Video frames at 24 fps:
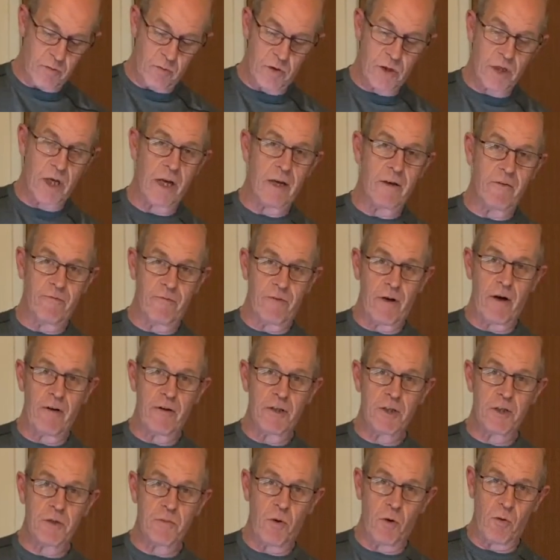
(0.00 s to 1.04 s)
will take very
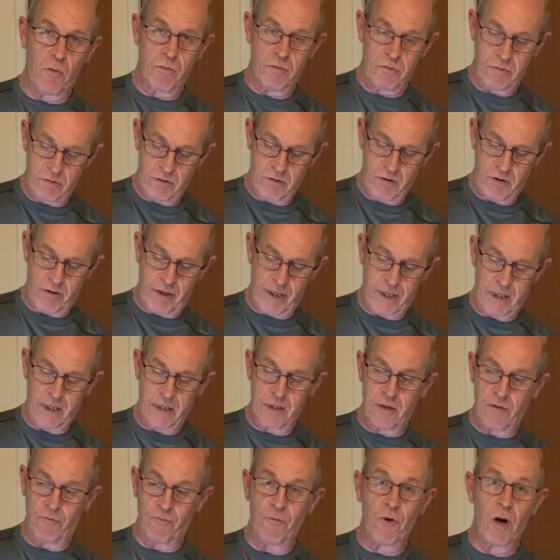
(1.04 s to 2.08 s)
small crickets
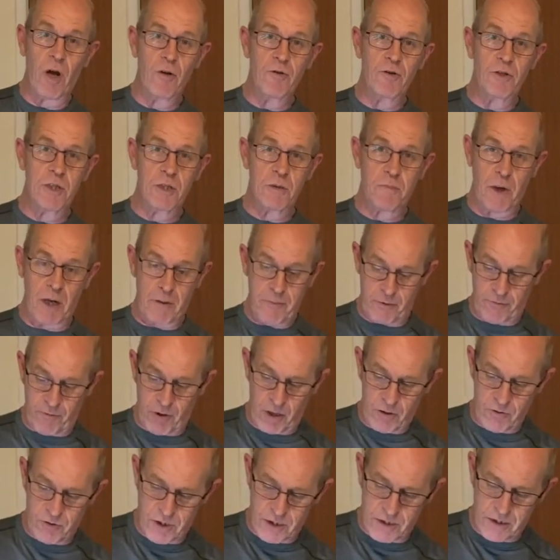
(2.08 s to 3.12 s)
and roaches, baby
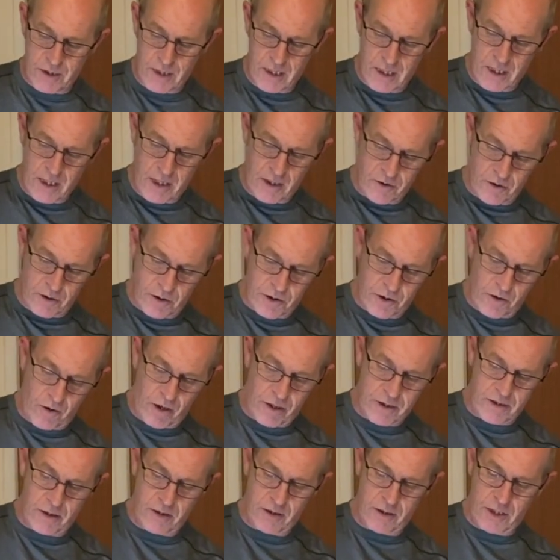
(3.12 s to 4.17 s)
roaches. The
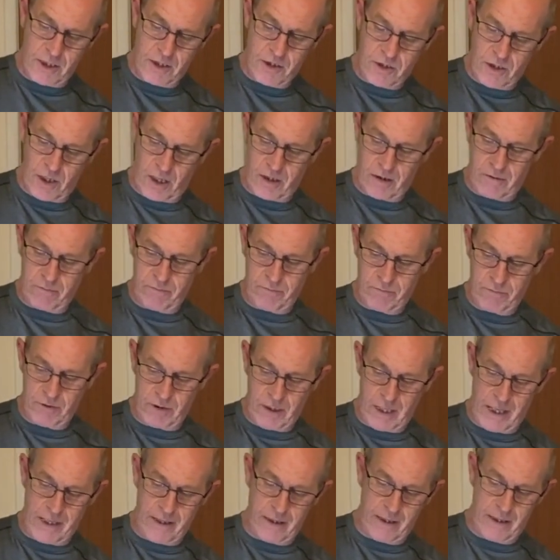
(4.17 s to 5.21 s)
size that this young
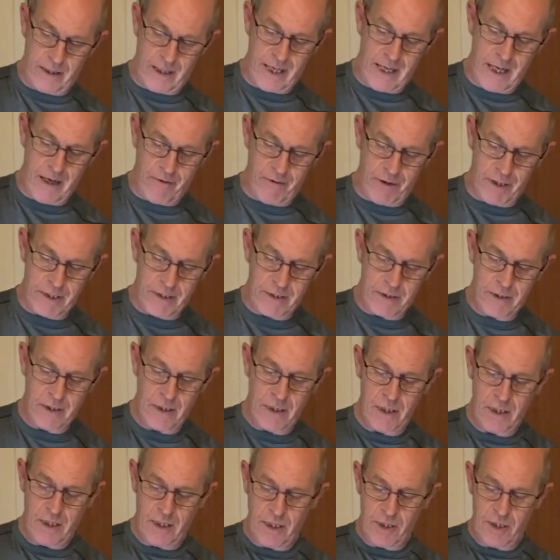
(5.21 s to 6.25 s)
lady in here is,
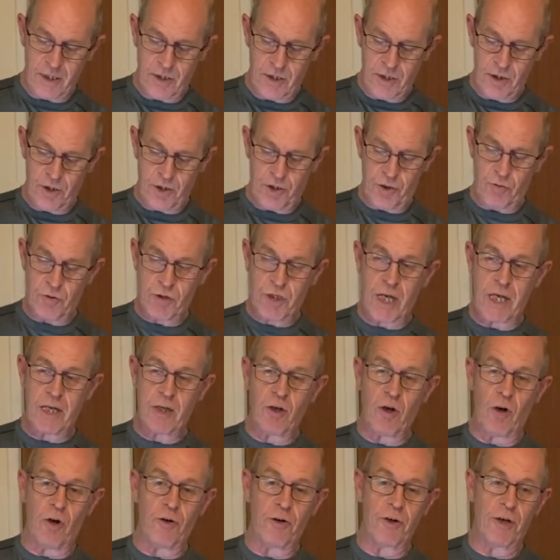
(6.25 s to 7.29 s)
she'll take
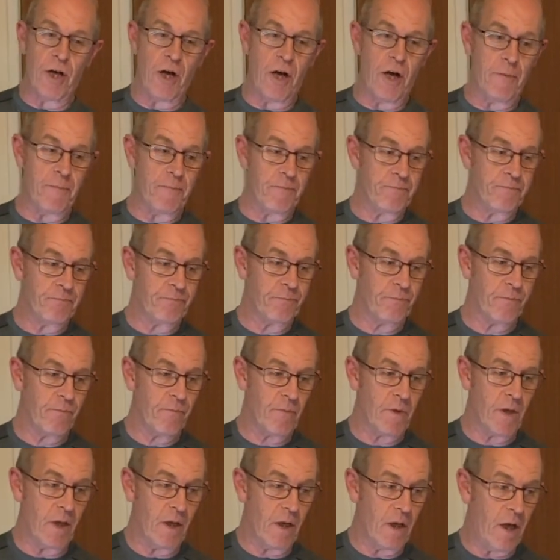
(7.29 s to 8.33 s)
on
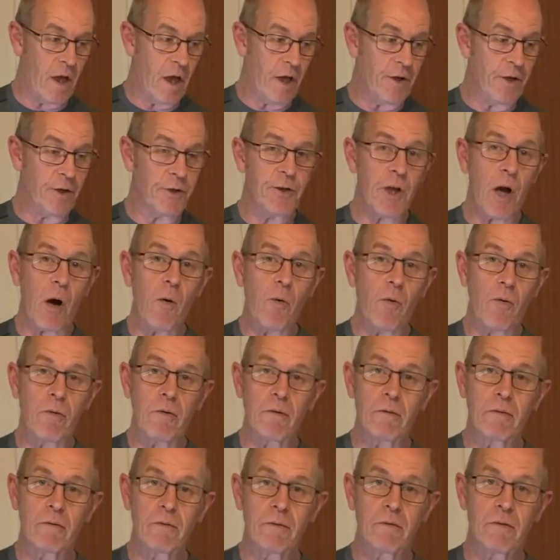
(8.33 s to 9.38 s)
an adult
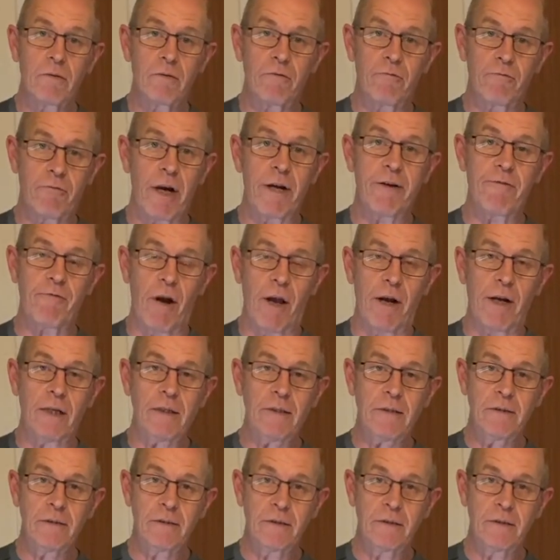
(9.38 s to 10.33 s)
red runner